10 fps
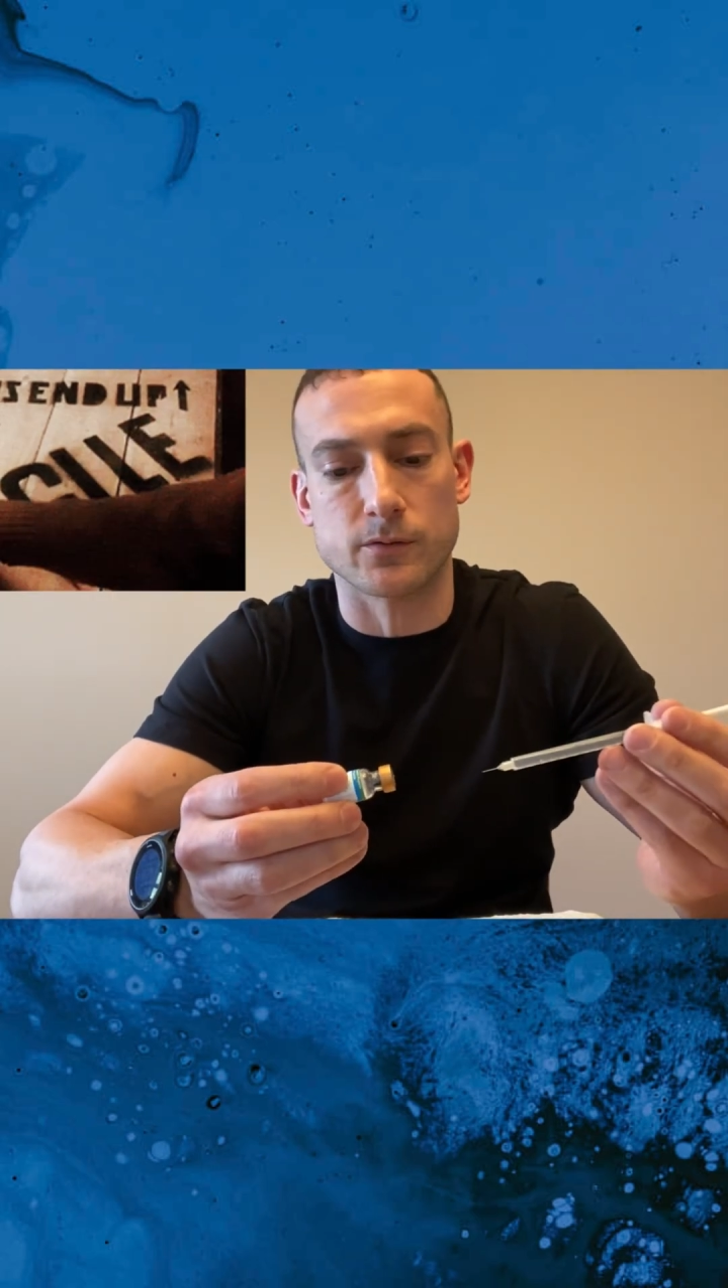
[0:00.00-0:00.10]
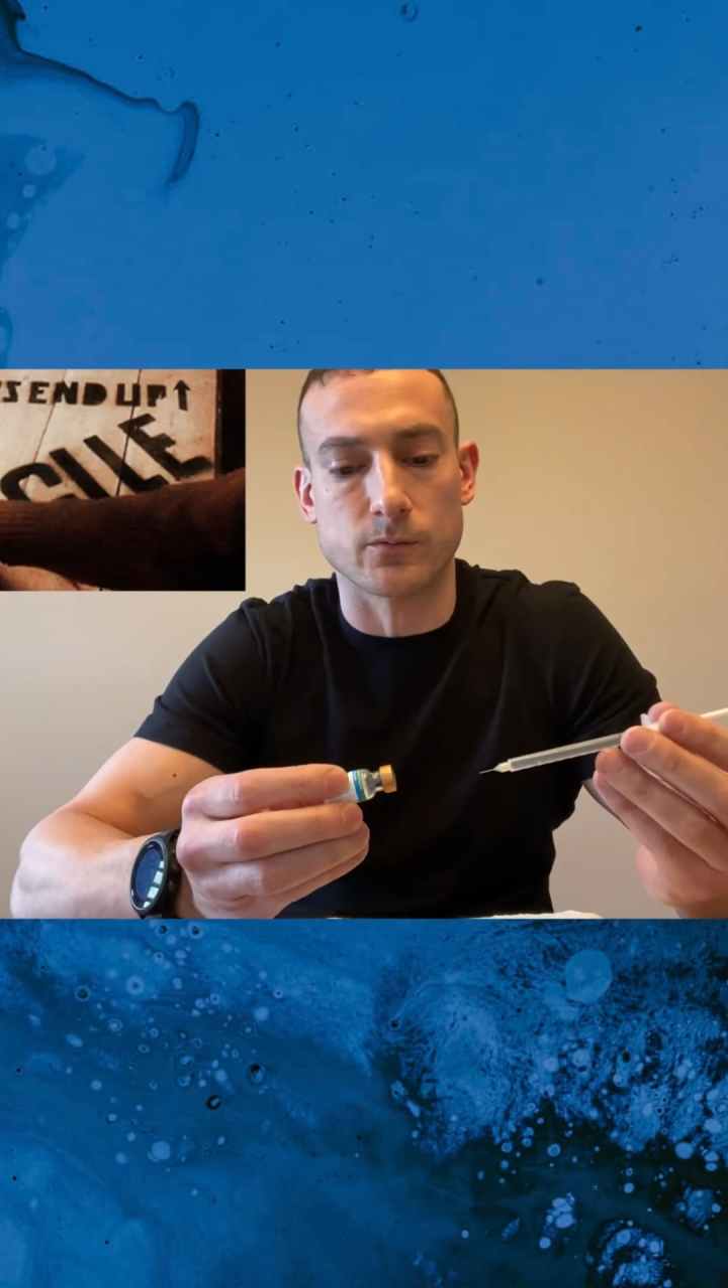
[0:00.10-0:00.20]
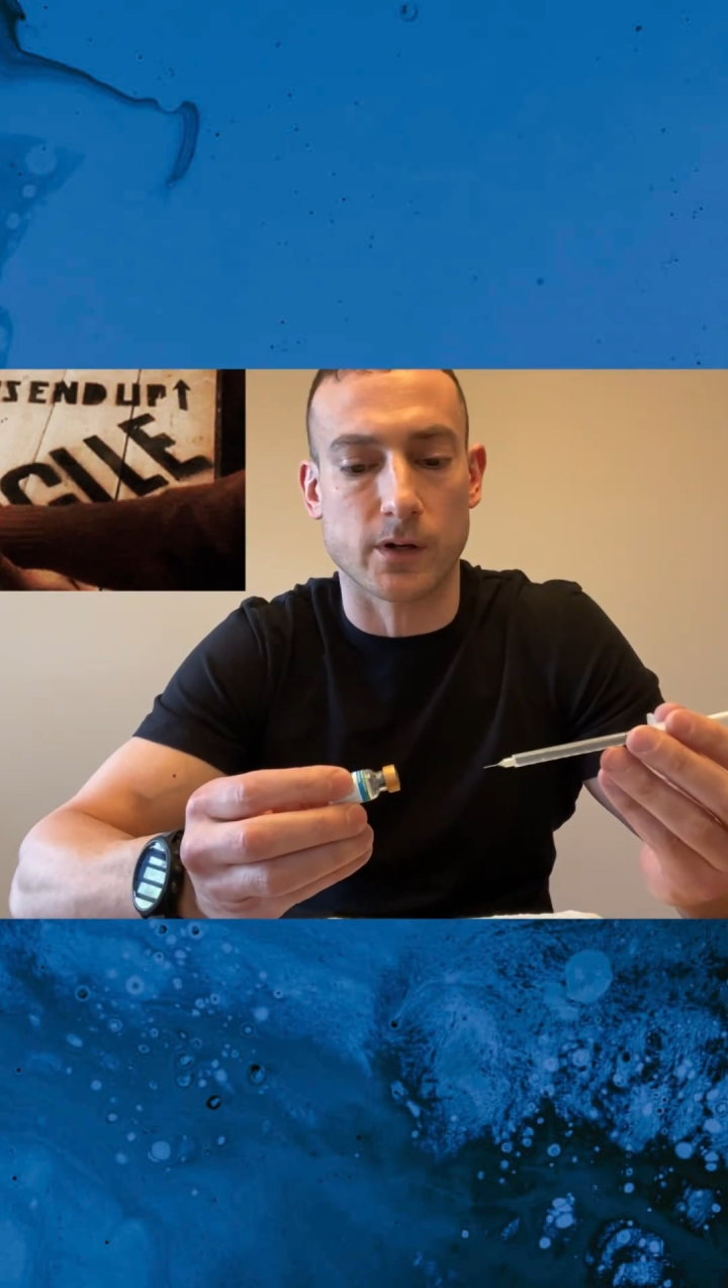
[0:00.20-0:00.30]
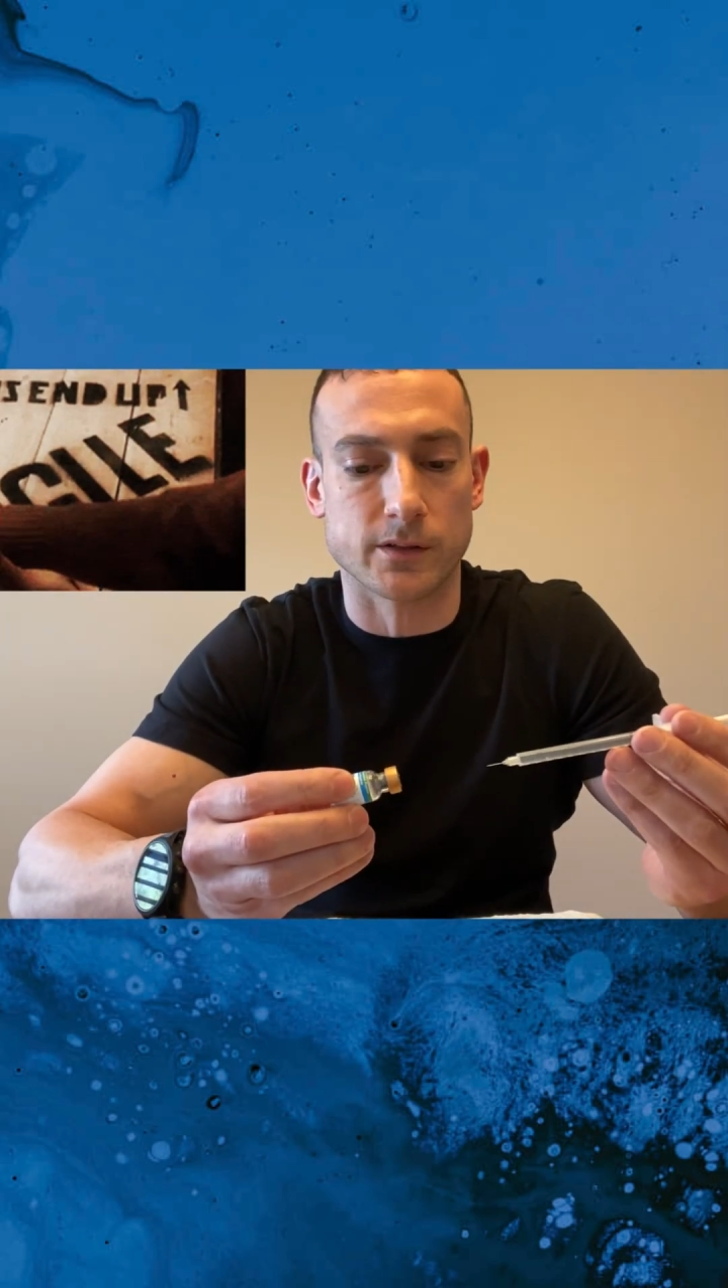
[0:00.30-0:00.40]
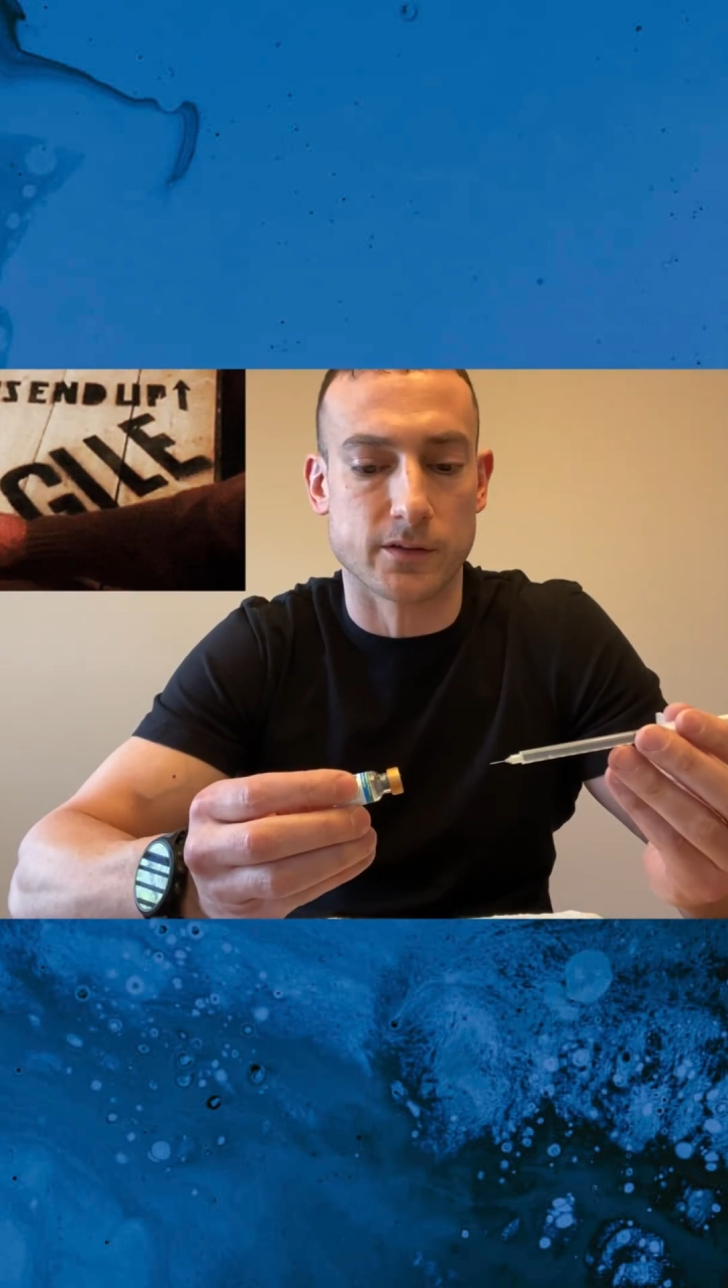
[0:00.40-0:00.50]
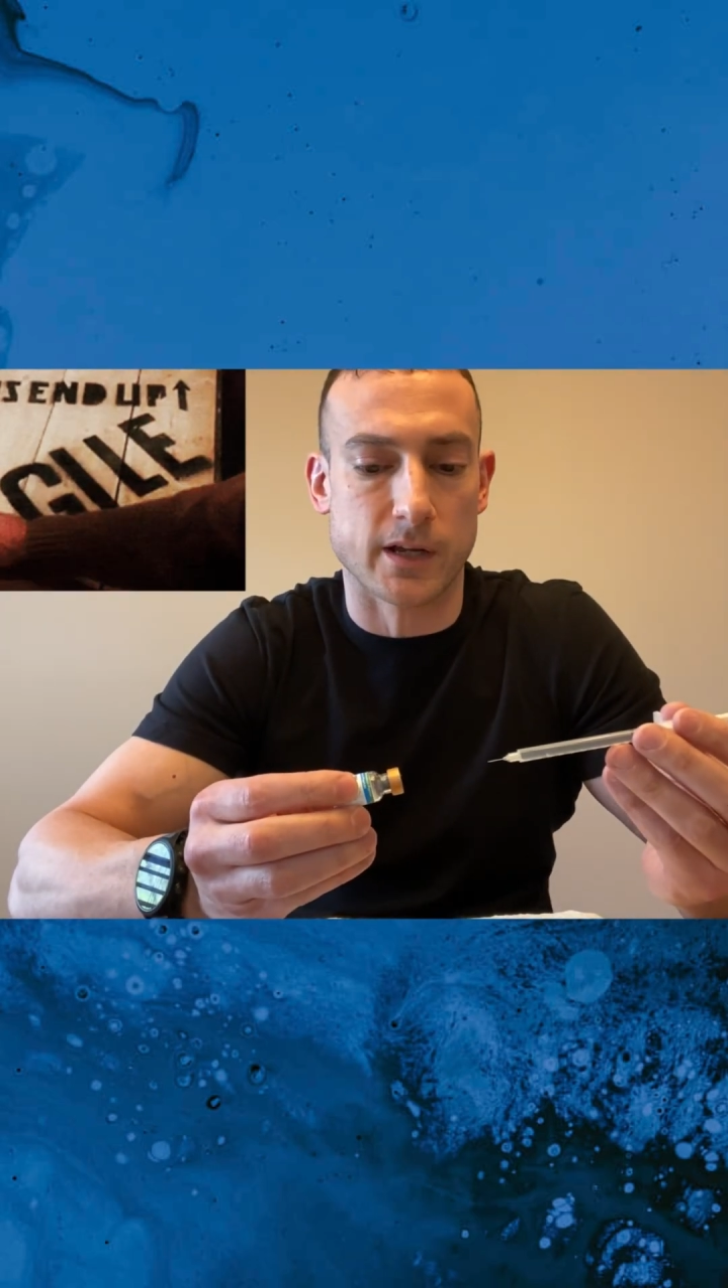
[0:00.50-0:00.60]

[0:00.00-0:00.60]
You want to